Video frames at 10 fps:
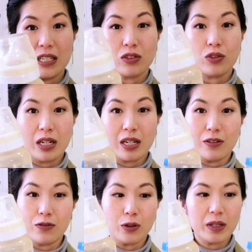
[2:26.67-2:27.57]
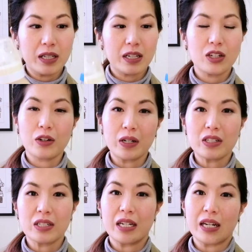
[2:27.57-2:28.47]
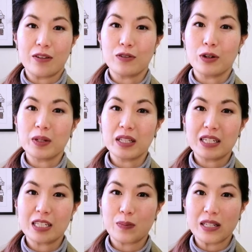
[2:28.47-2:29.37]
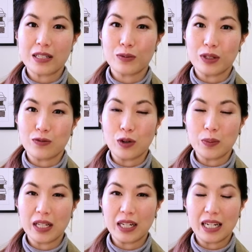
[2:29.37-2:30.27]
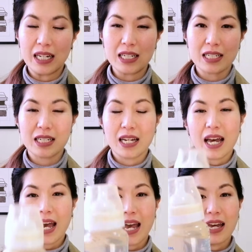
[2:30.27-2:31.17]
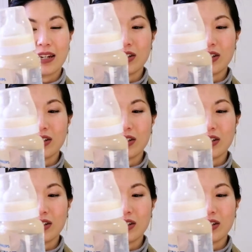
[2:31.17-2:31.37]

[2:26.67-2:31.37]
is drinking formula, you're going to need a formula dispenser with formula in it, and